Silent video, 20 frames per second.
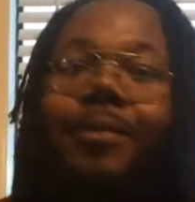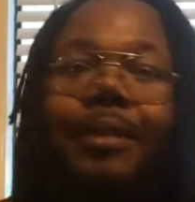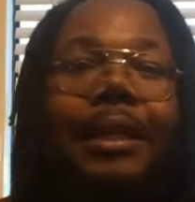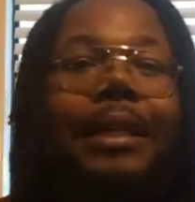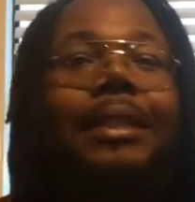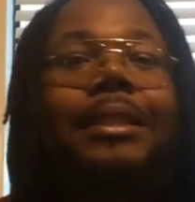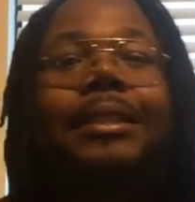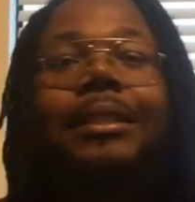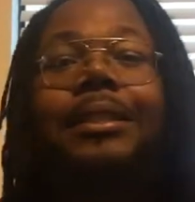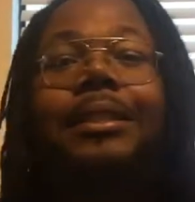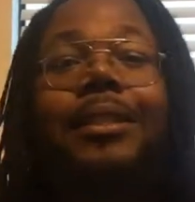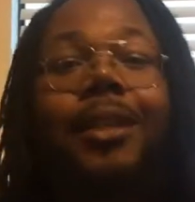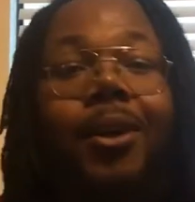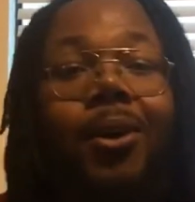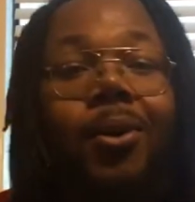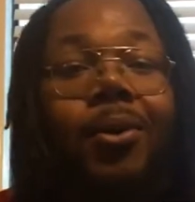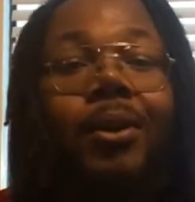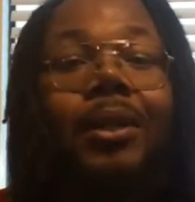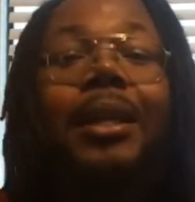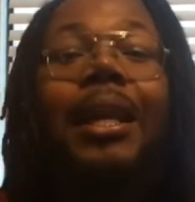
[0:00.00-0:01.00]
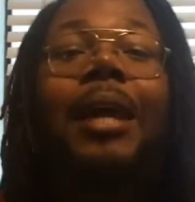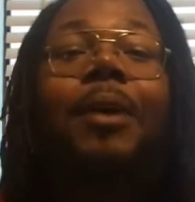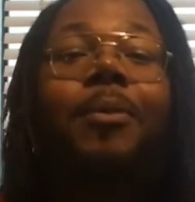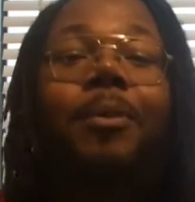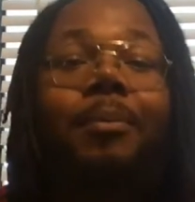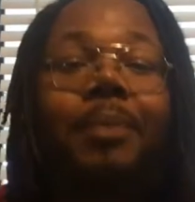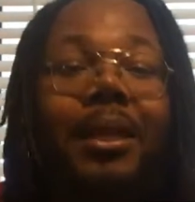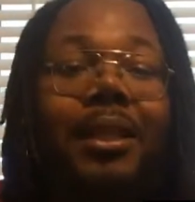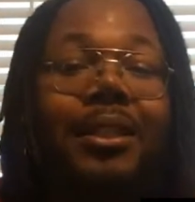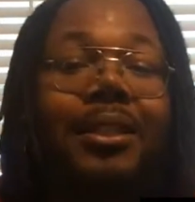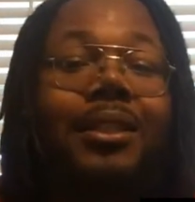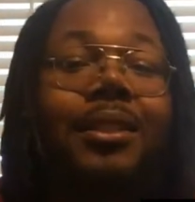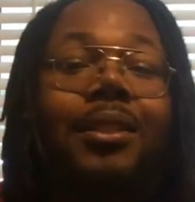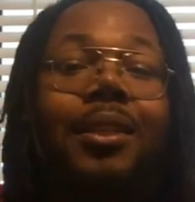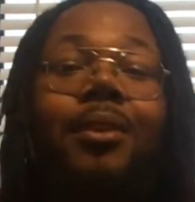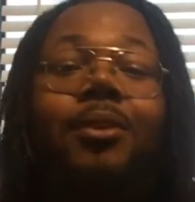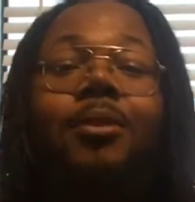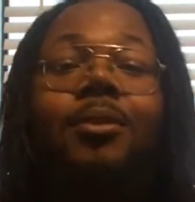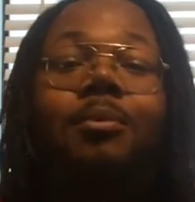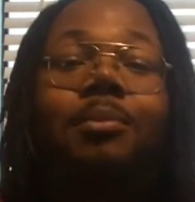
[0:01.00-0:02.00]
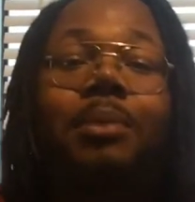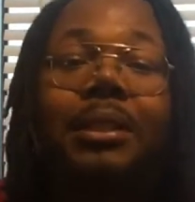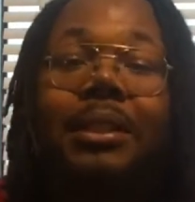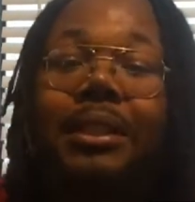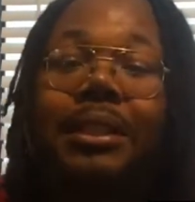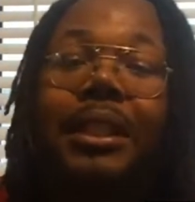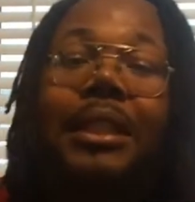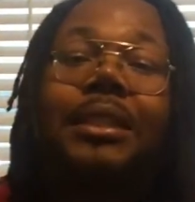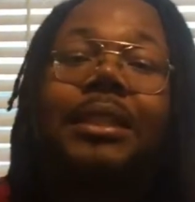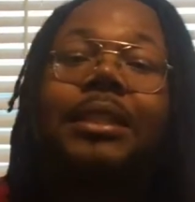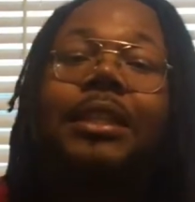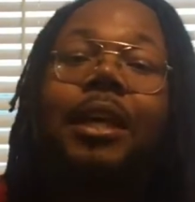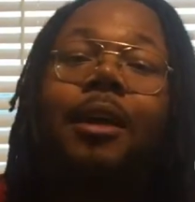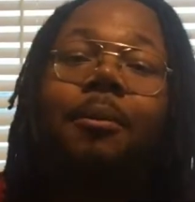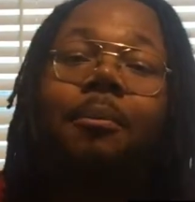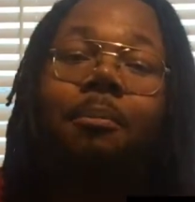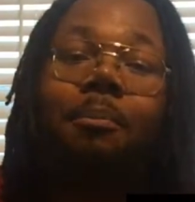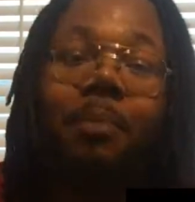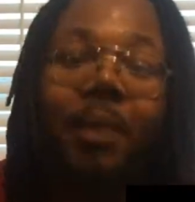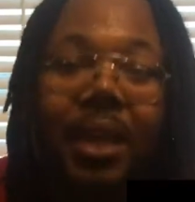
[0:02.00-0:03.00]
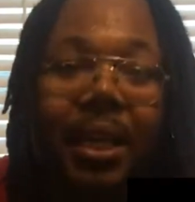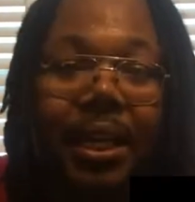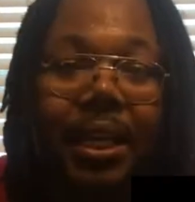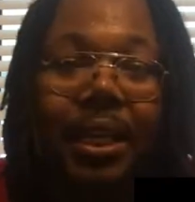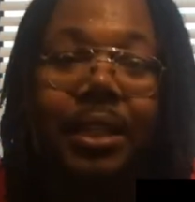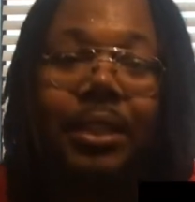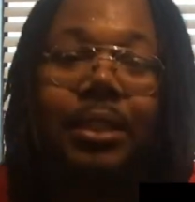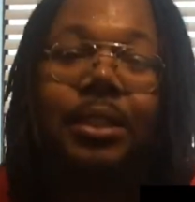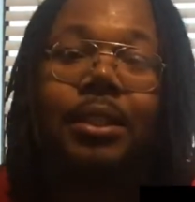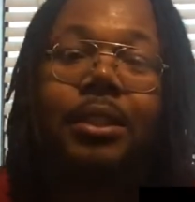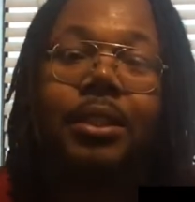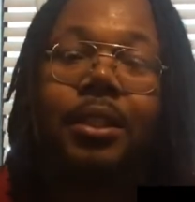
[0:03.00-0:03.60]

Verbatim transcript: in the song, and that would make the song be six, seven minutes.